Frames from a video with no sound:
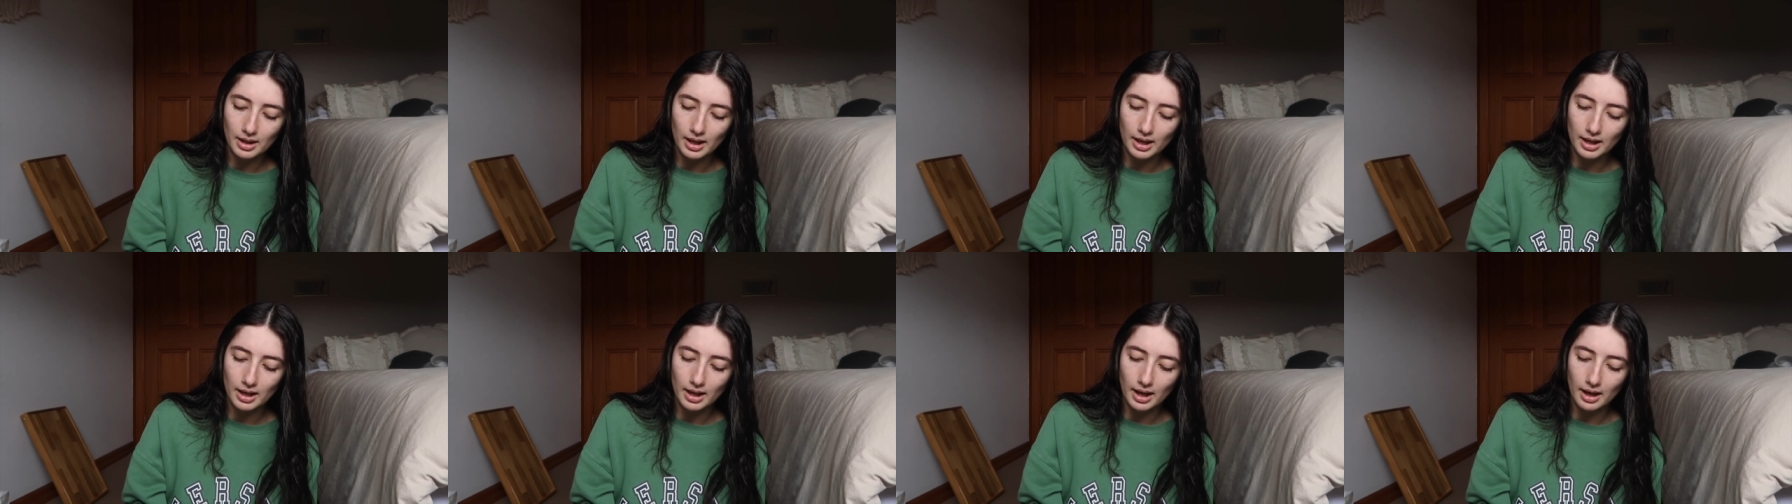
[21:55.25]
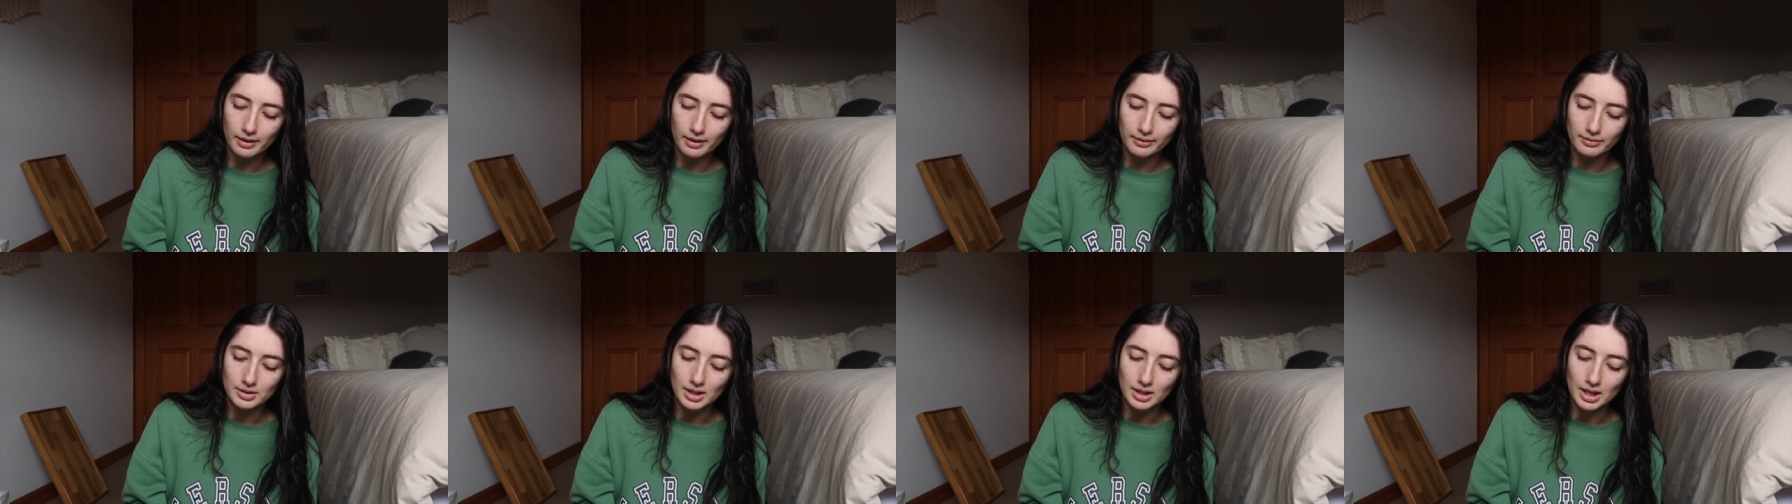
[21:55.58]
They
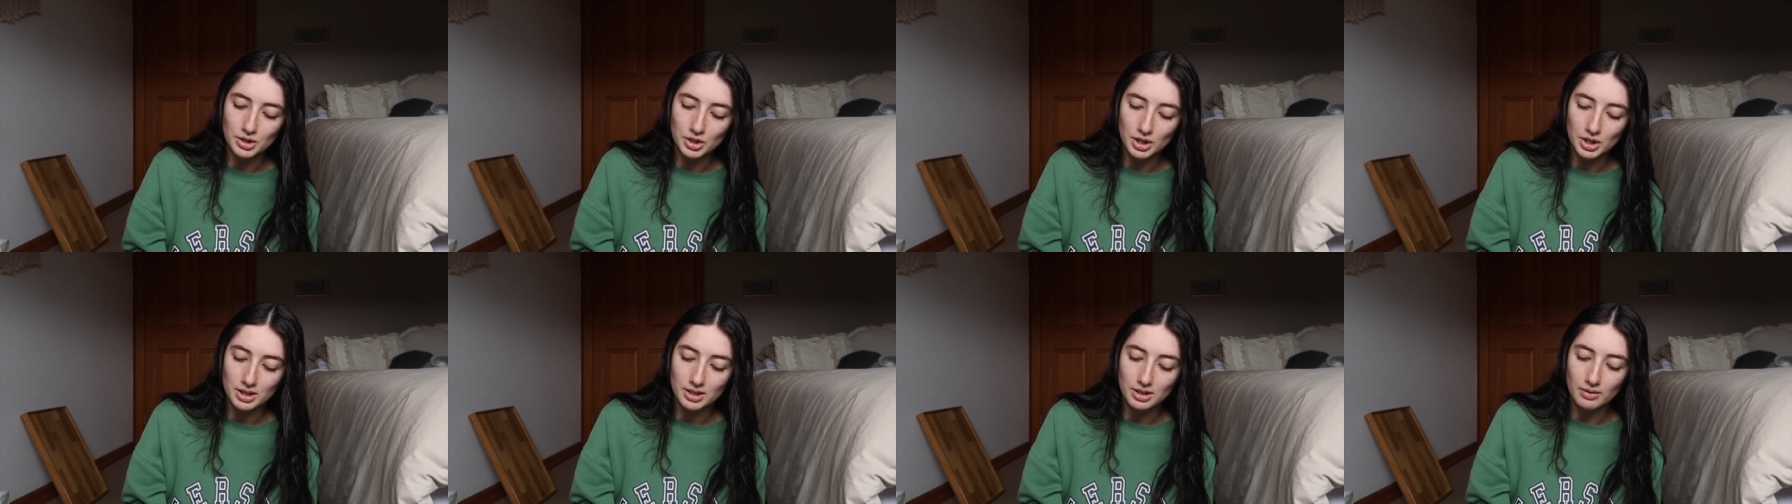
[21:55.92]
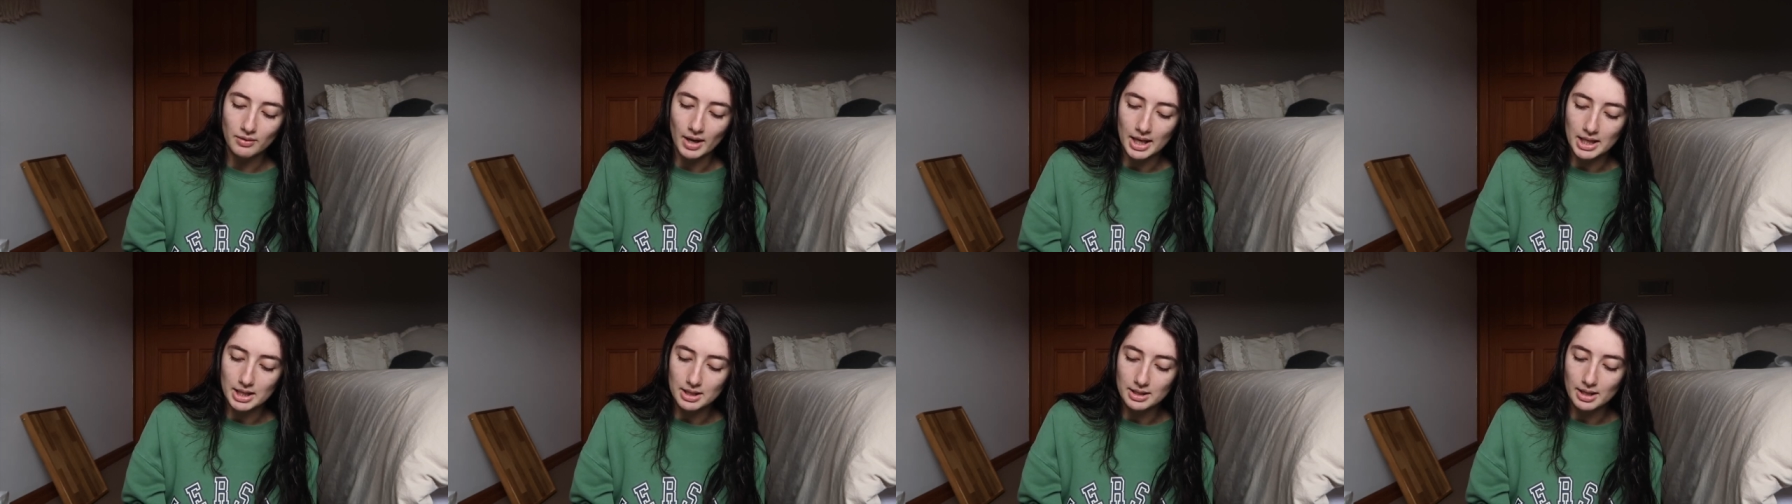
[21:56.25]
have
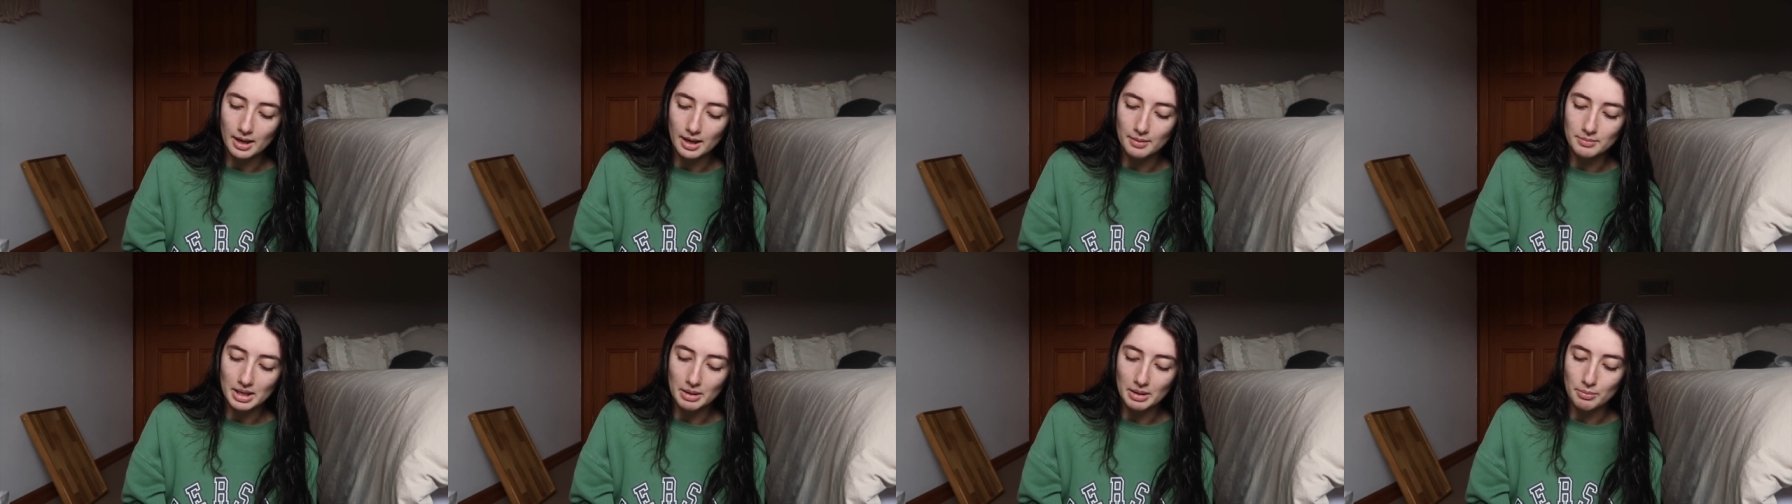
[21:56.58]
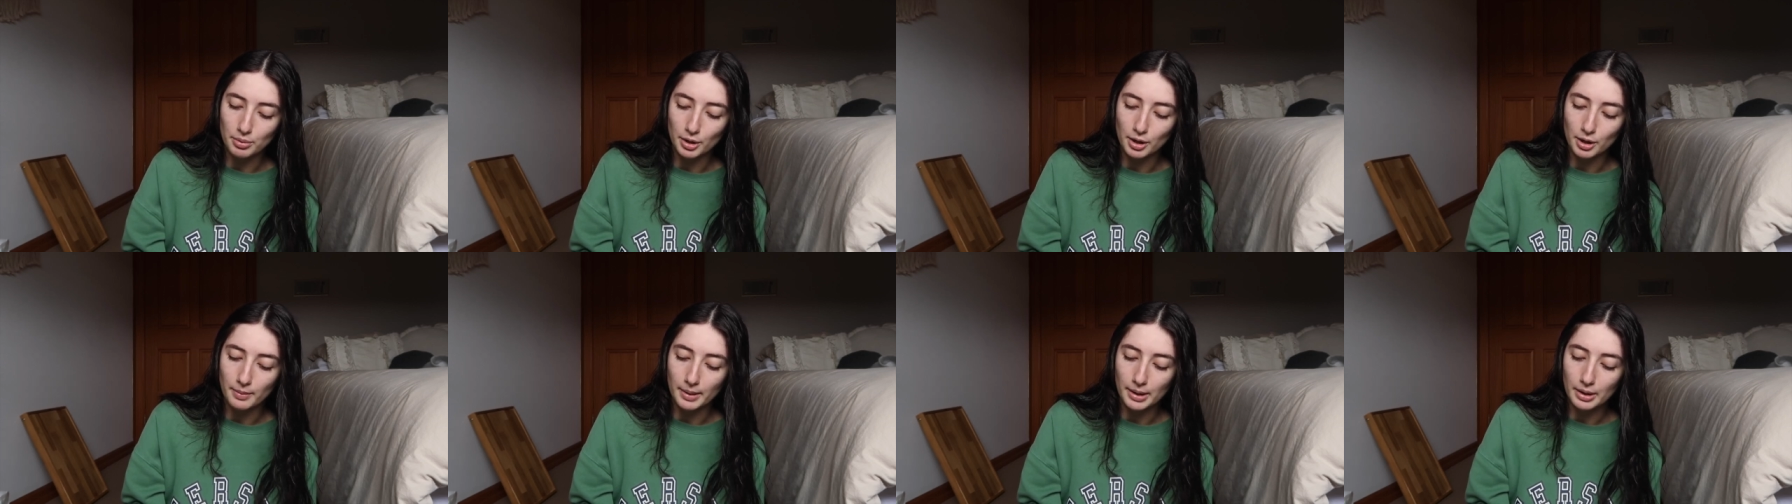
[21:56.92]
digestive enzymes
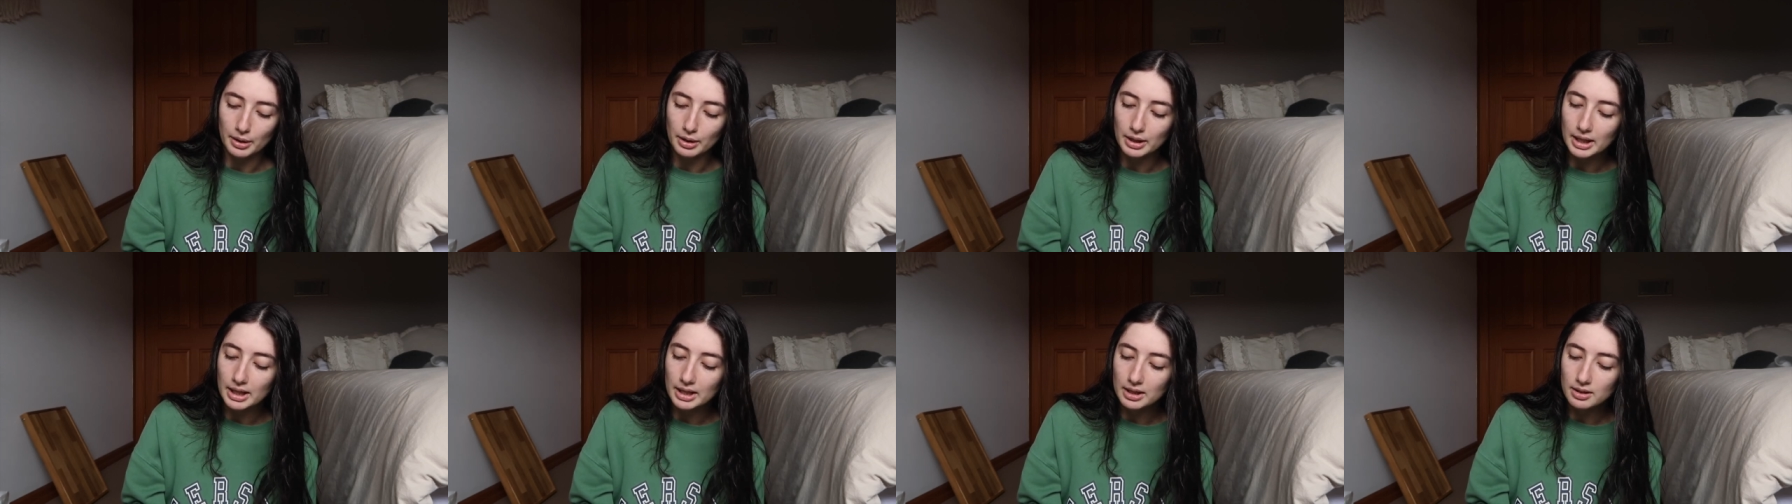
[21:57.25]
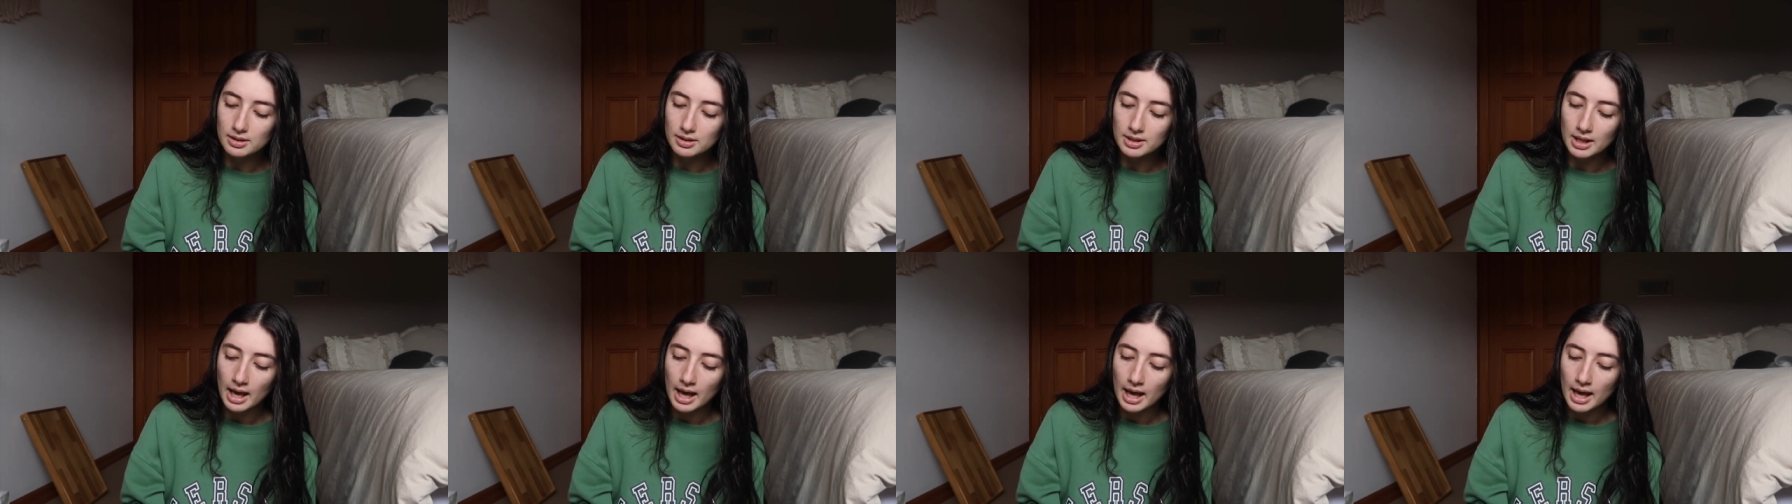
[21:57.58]
and
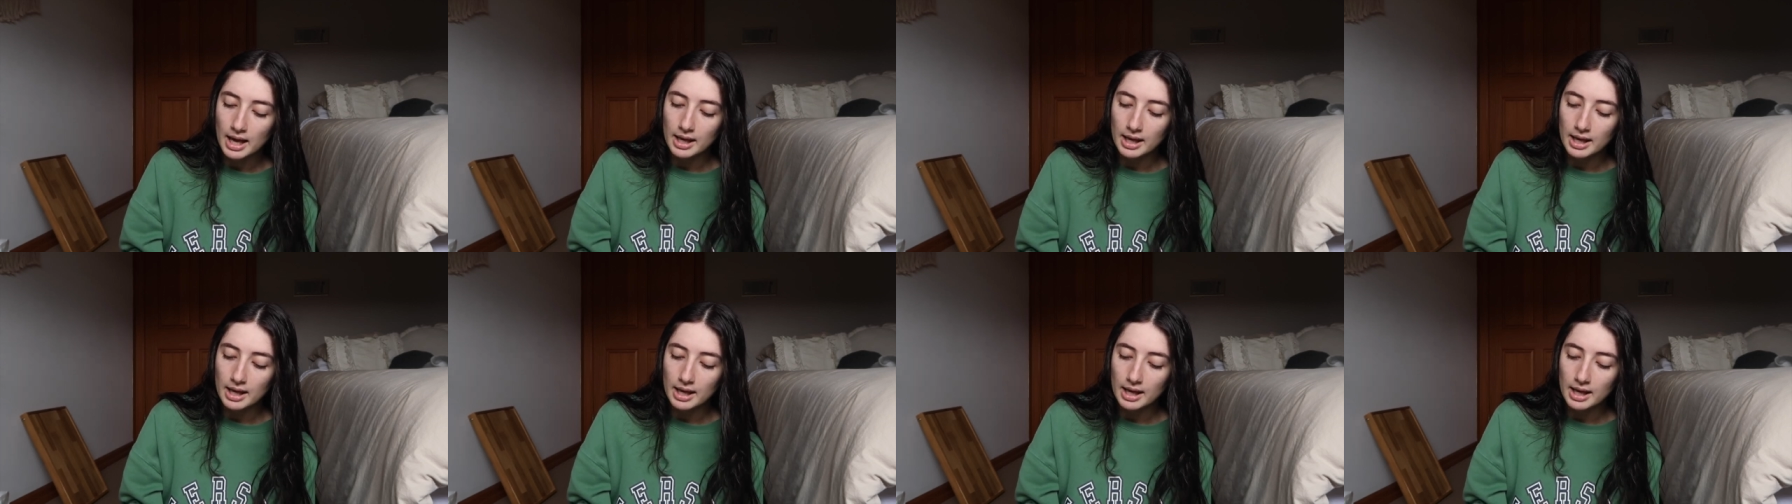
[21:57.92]
probiotics.